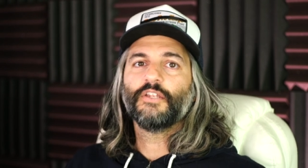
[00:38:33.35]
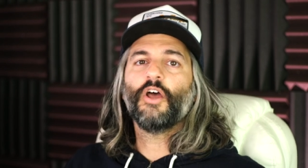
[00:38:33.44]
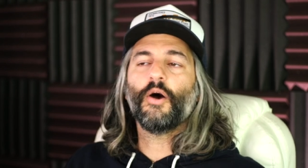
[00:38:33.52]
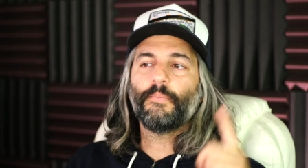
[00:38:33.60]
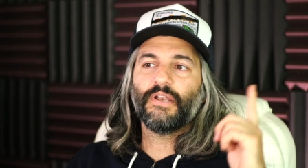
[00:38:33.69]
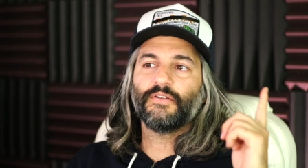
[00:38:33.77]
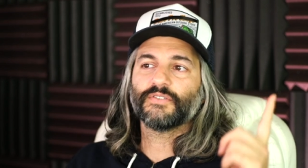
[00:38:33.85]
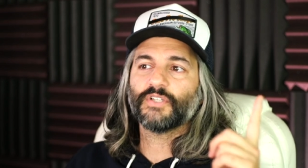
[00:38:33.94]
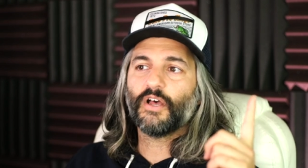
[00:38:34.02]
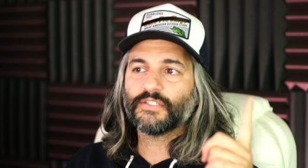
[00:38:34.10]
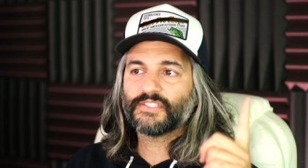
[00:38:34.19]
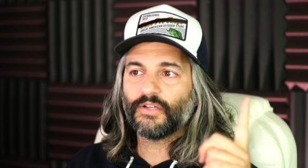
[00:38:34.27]
No, but it was
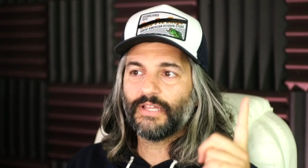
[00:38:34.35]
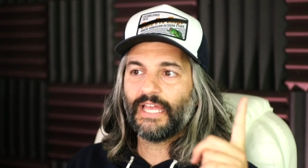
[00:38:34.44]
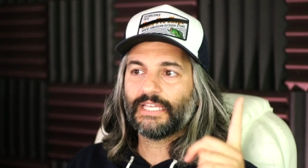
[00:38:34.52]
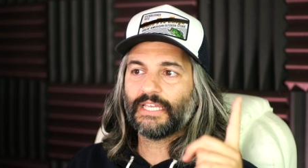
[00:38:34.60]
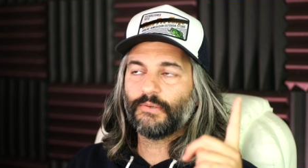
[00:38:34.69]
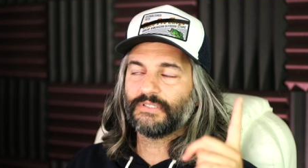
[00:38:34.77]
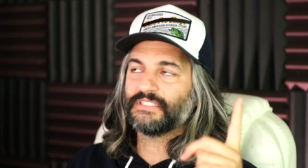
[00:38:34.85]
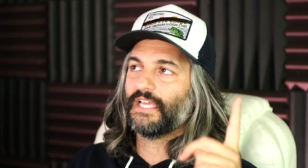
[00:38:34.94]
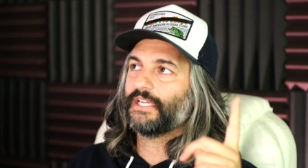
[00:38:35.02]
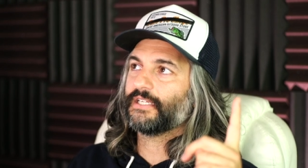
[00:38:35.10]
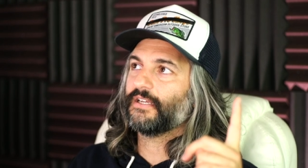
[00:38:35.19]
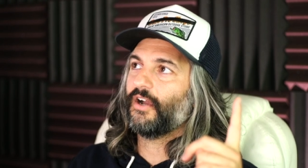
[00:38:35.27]
also like,
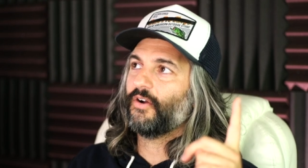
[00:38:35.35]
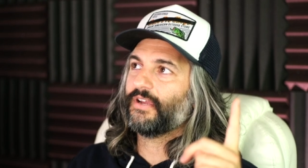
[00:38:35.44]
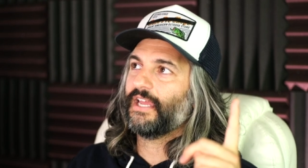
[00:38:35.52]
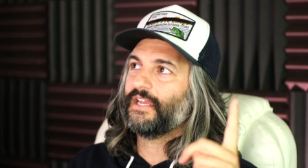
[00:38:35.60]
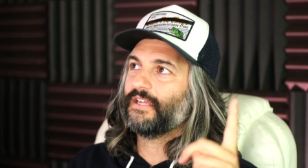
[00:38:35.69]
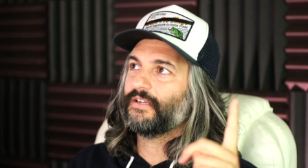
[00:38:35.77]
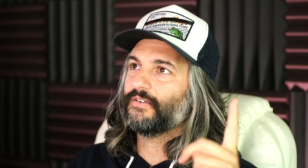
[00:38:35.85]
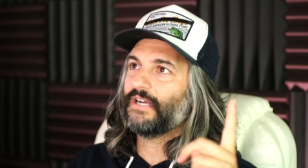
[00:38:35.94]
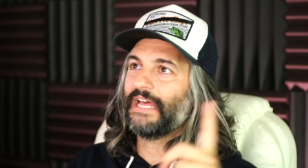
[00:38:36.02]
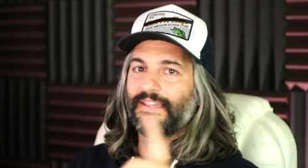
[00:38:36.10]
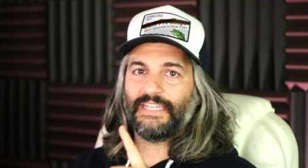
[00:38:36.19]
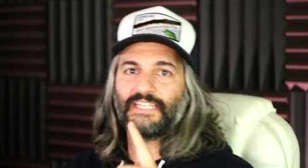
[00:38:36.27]
okay,
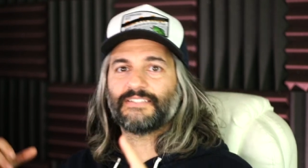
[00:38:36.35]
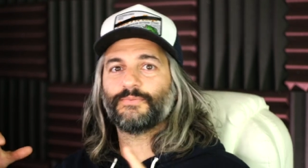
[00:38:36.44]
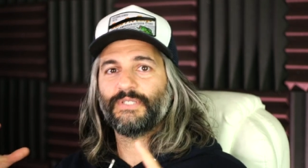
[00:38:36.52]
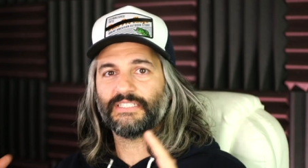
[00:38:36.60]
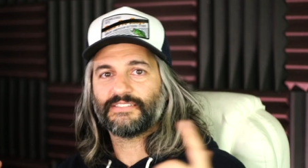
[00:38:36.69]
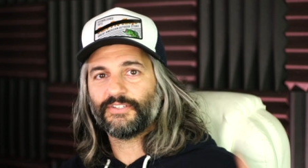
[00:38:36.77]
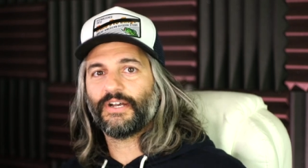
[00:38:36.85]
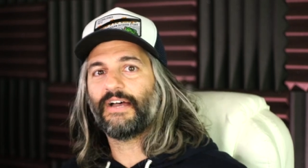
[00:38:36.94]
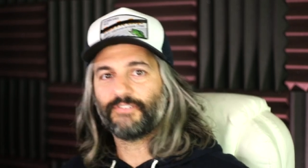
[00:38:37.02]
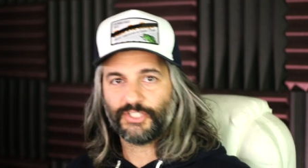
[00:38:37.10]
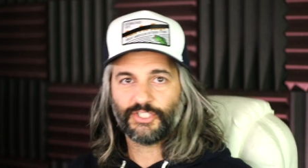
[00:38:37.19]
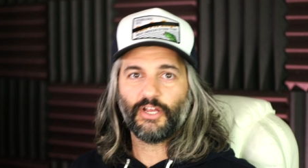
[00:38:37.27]
at least we still
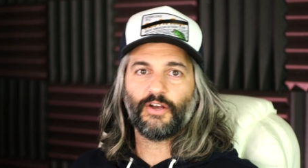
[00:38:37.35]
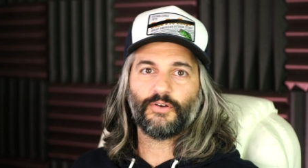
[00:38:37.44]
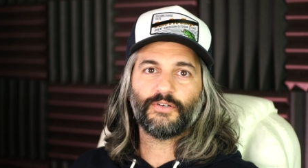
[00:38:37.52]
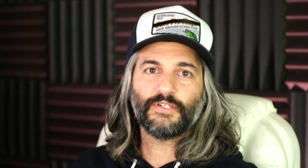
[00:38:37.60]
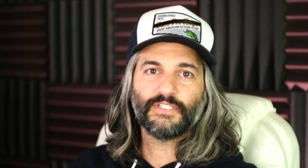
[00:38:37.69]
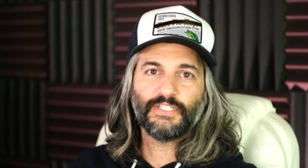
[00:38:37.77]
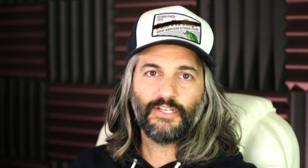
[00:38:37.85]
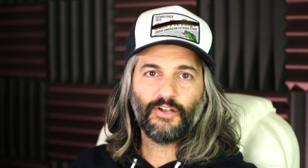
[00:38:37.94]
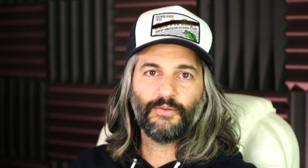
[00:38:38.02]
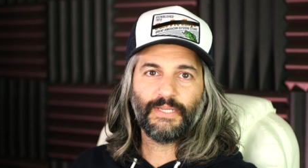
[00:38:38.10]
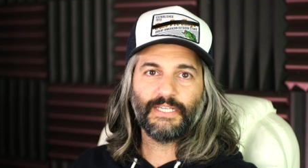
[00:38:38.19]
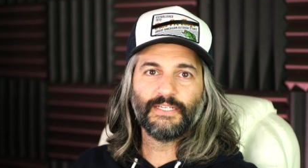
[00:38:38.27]
have a show. You know
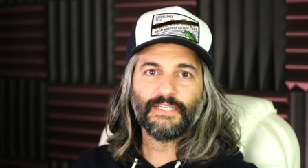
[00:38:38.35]
what I mean?